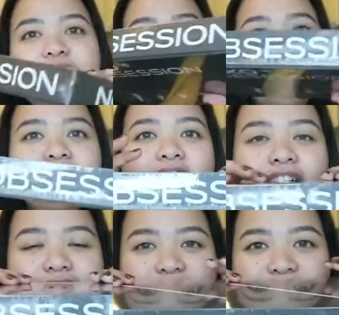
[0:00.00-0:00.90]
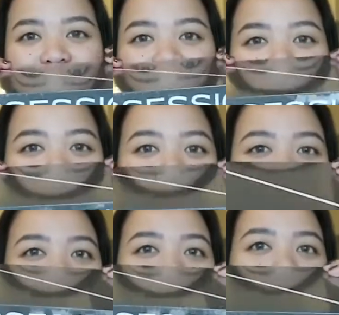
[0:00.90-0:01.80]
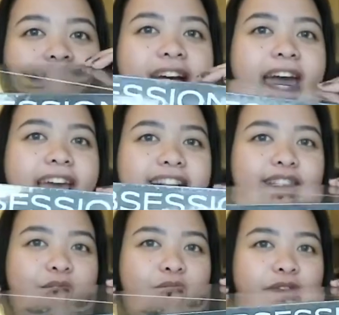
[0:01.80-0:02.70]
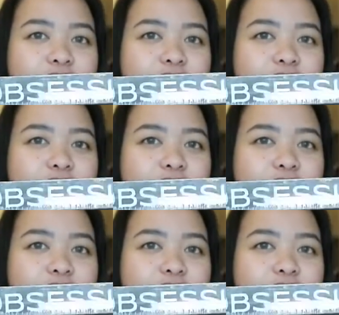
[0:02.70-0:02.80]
I got the EXO